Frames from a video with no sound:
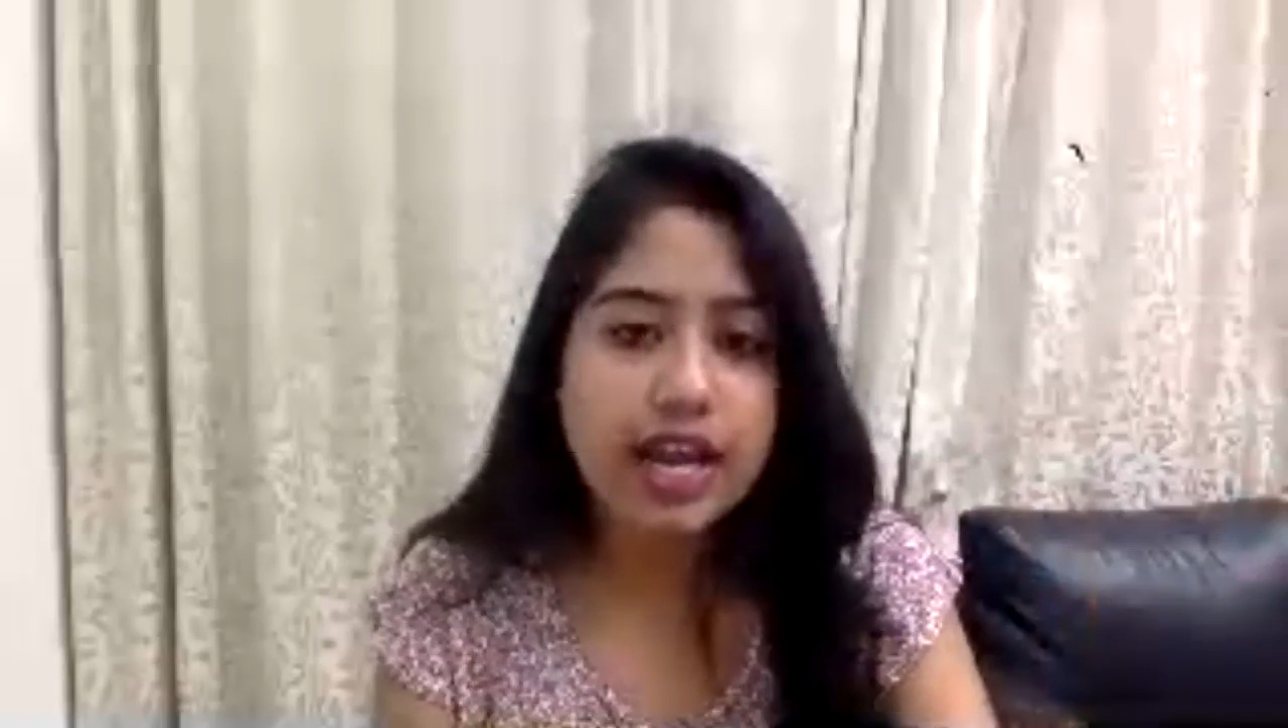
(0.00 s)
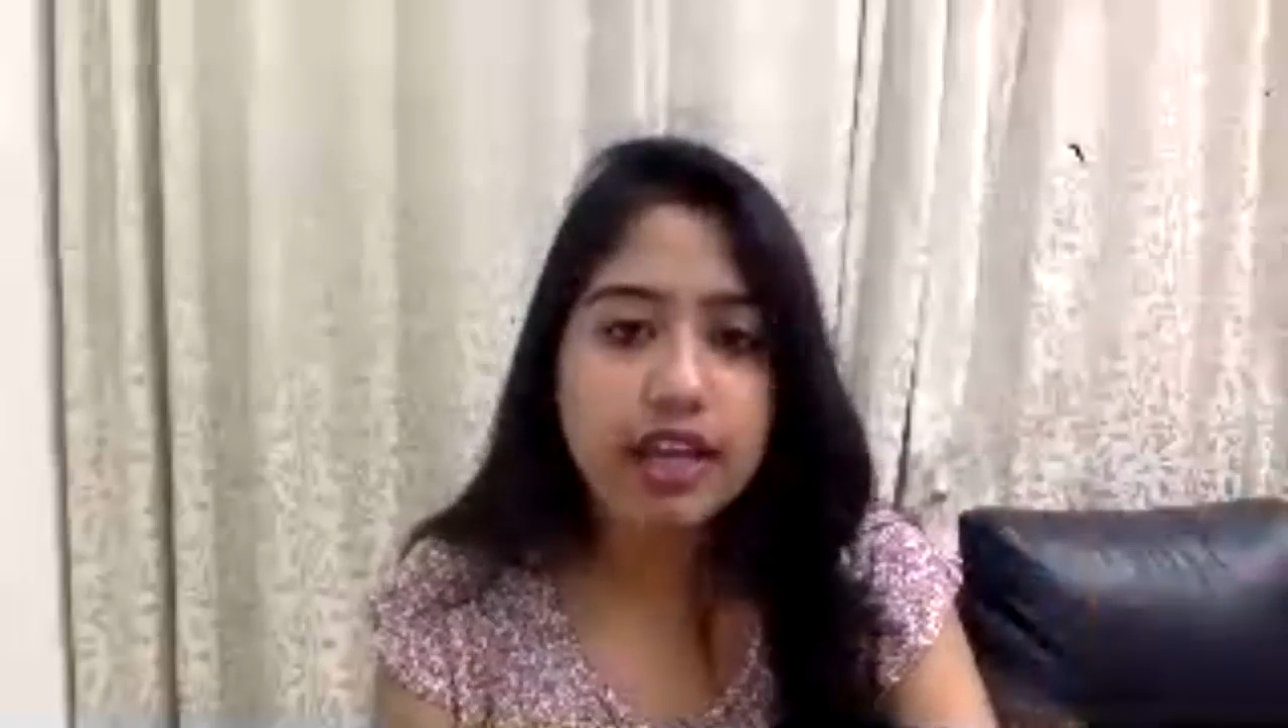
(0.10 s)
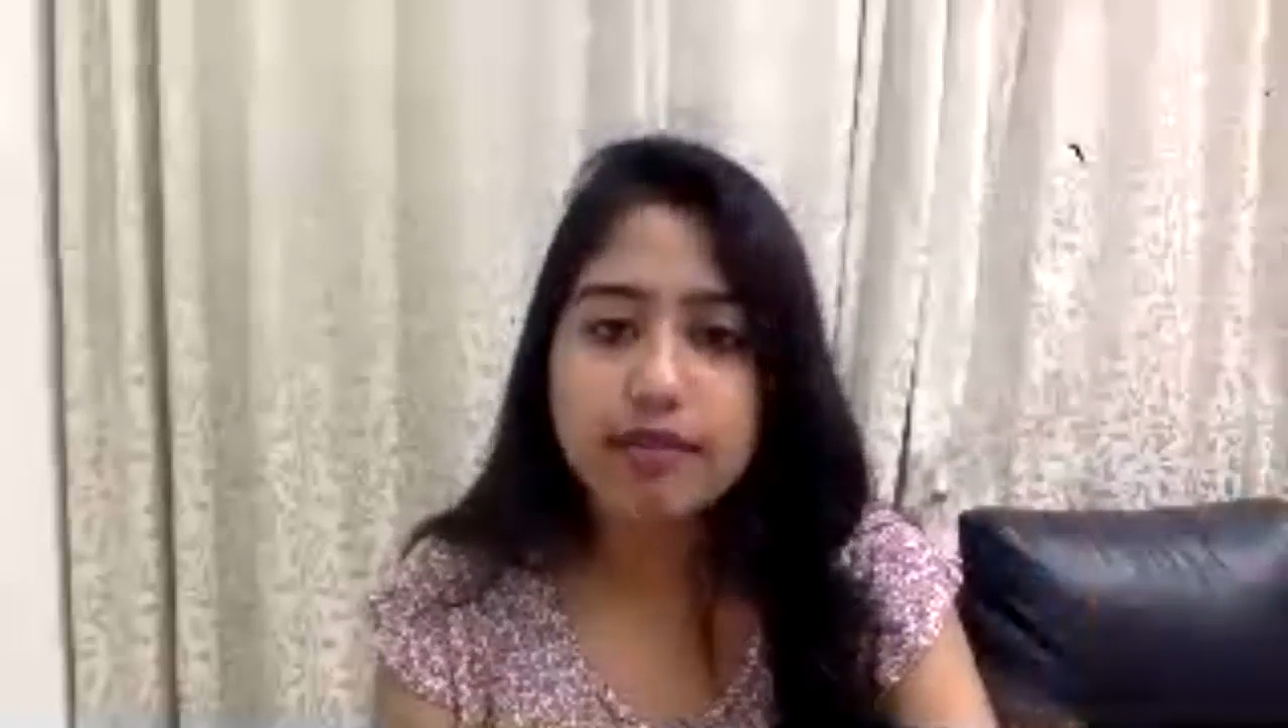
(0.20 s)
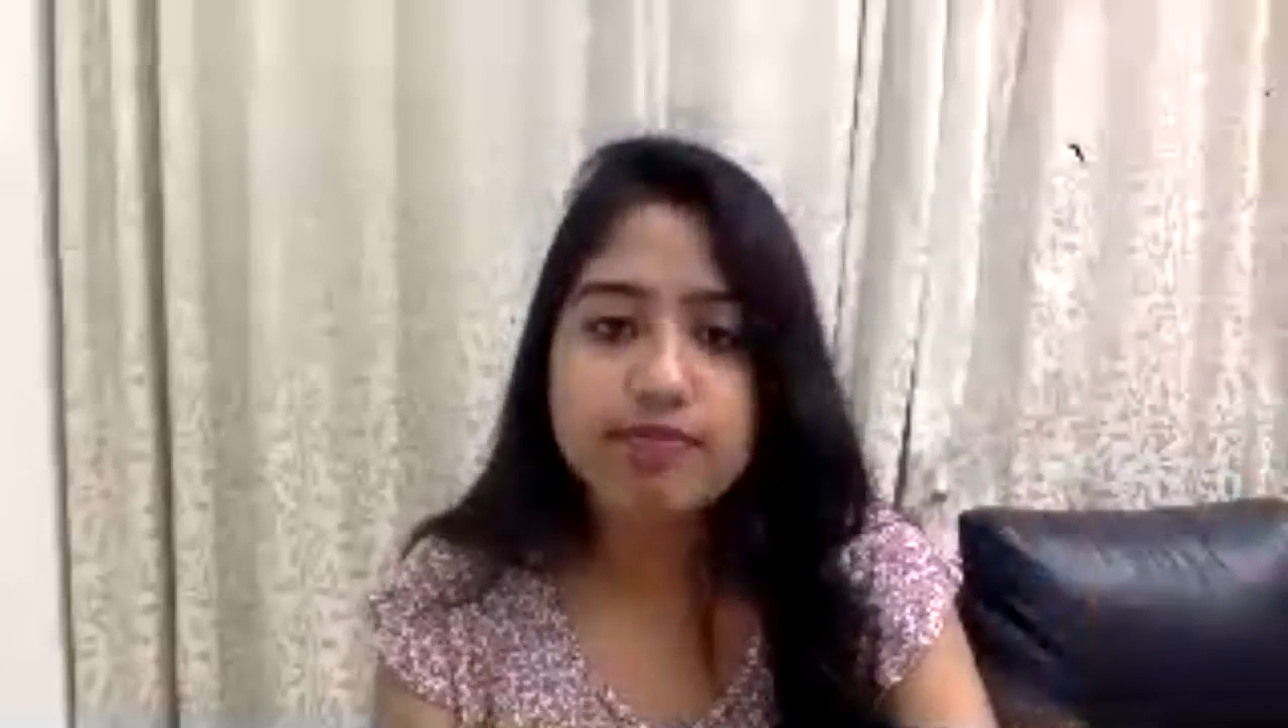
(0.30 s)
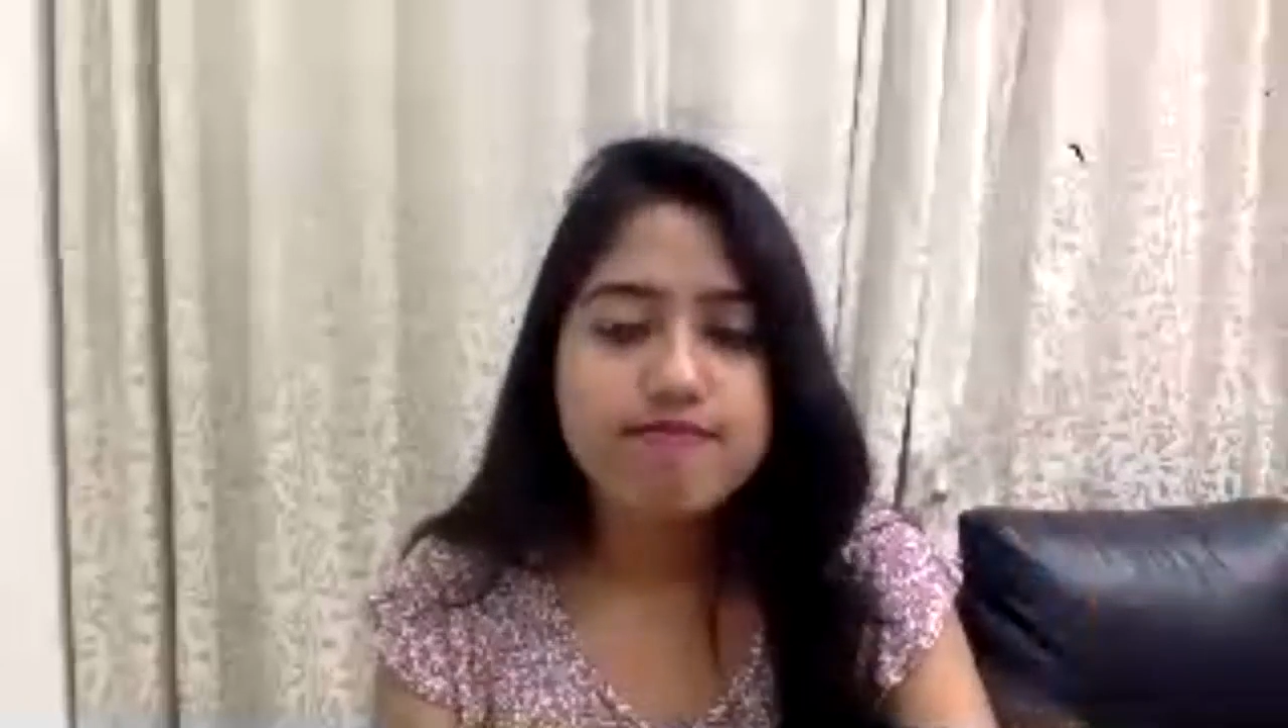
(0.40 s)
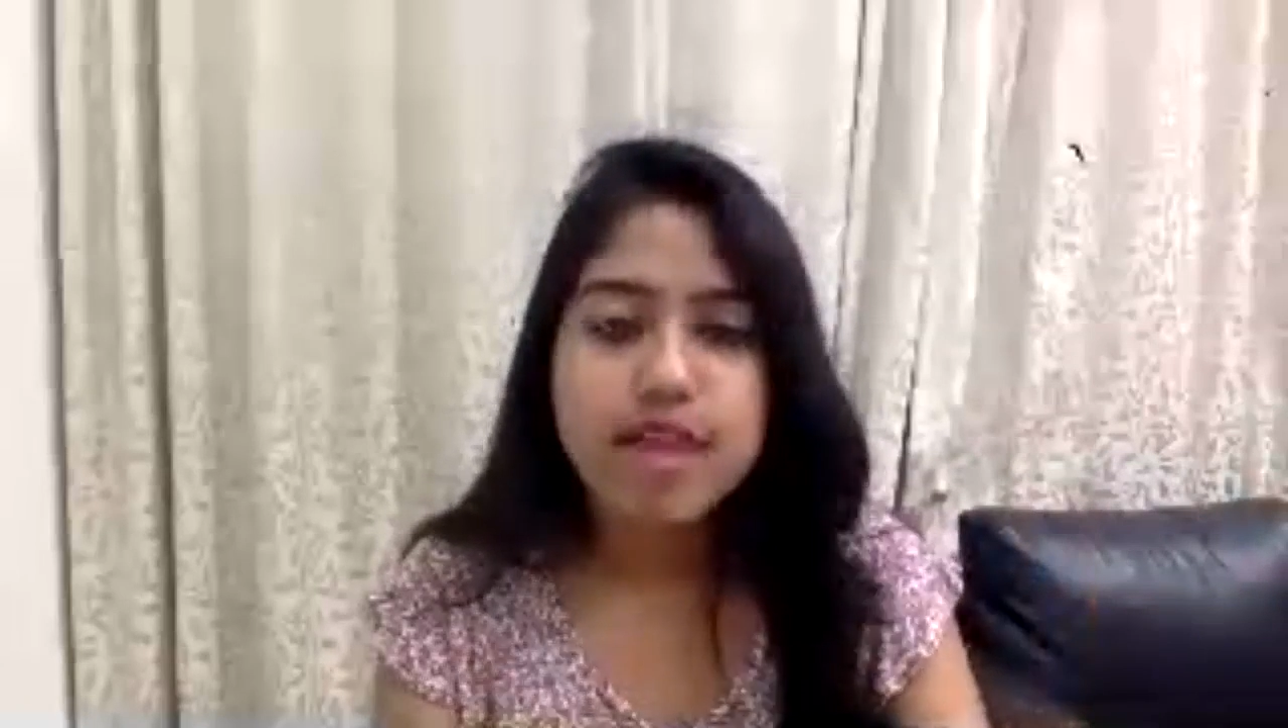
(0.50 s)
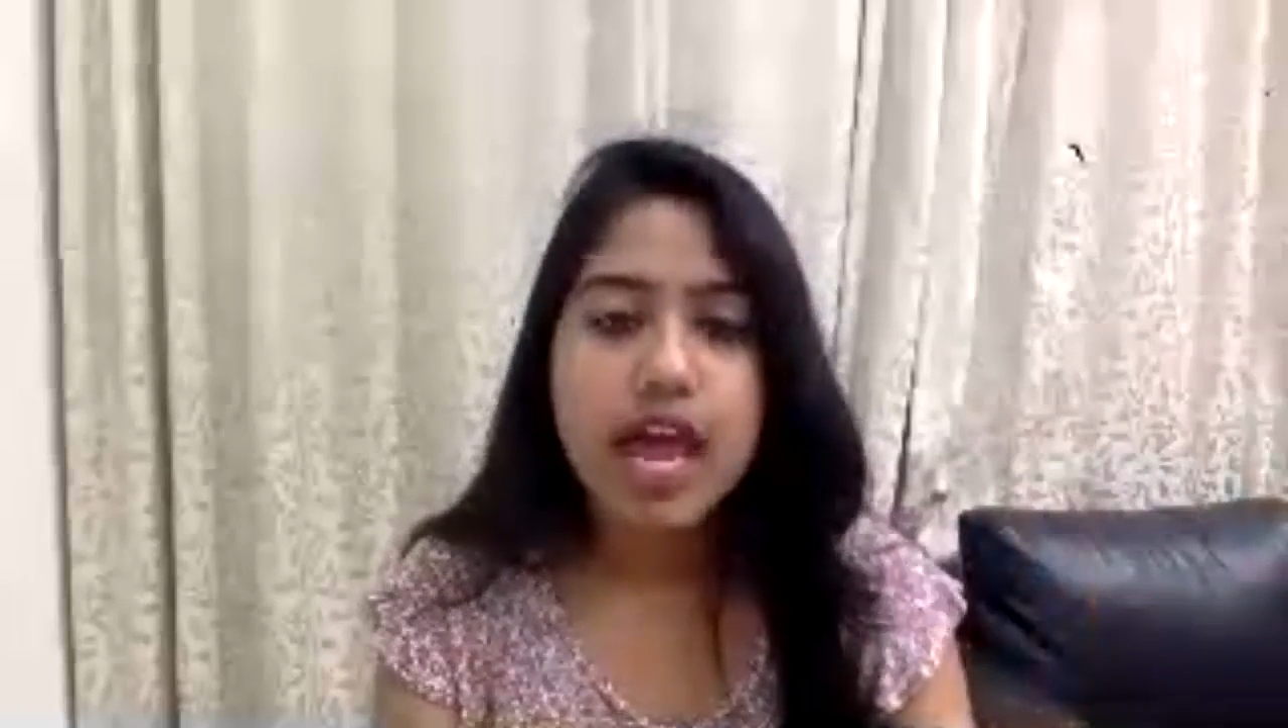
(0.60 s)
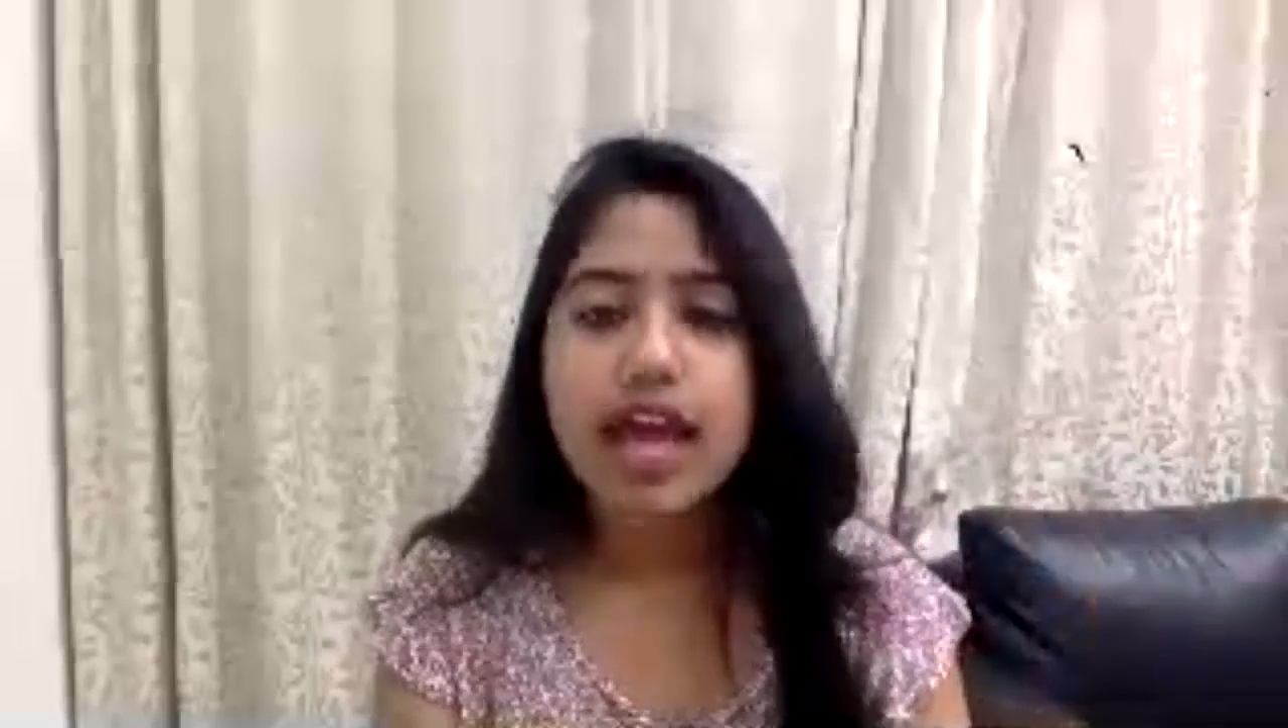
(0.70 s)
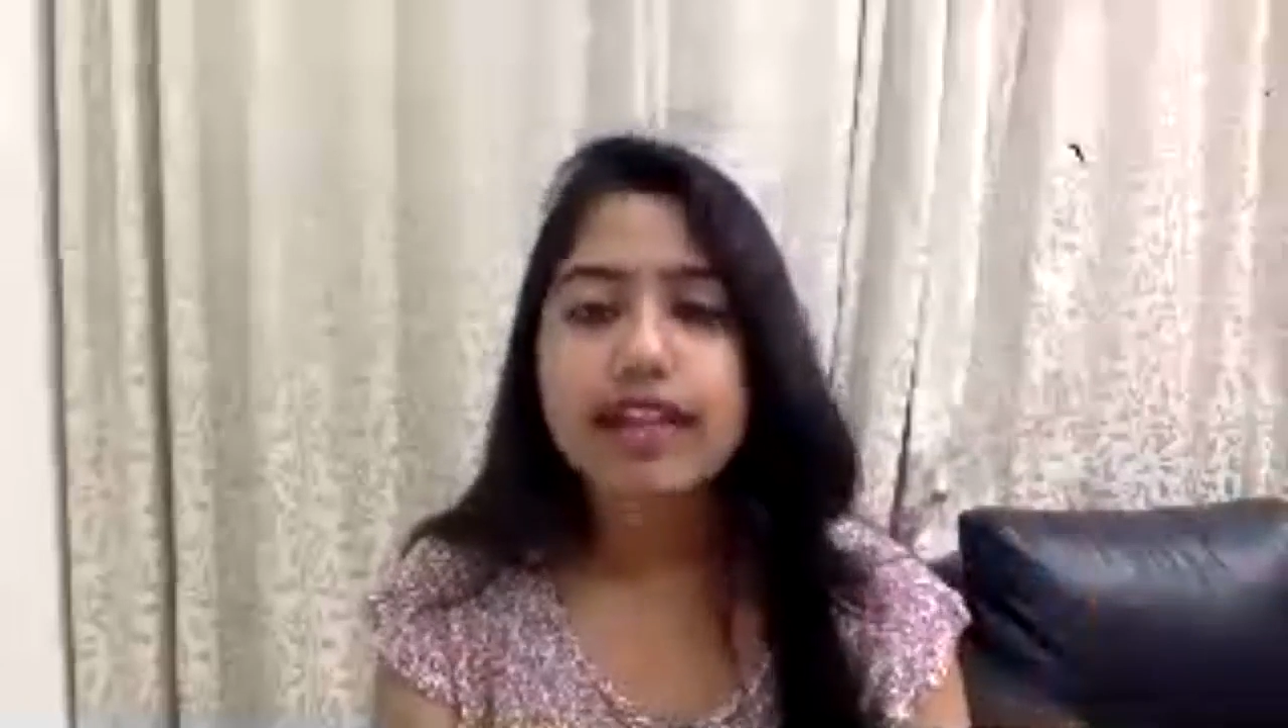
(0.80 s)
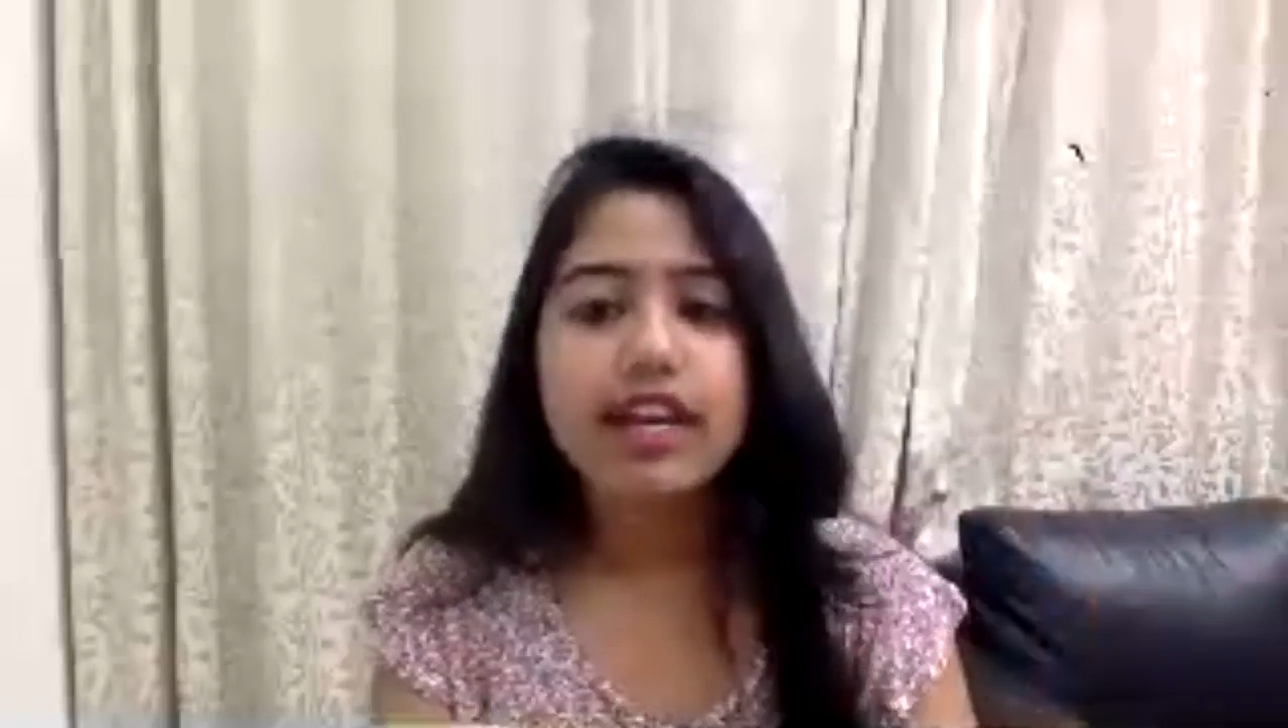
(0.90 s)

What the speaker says: trending.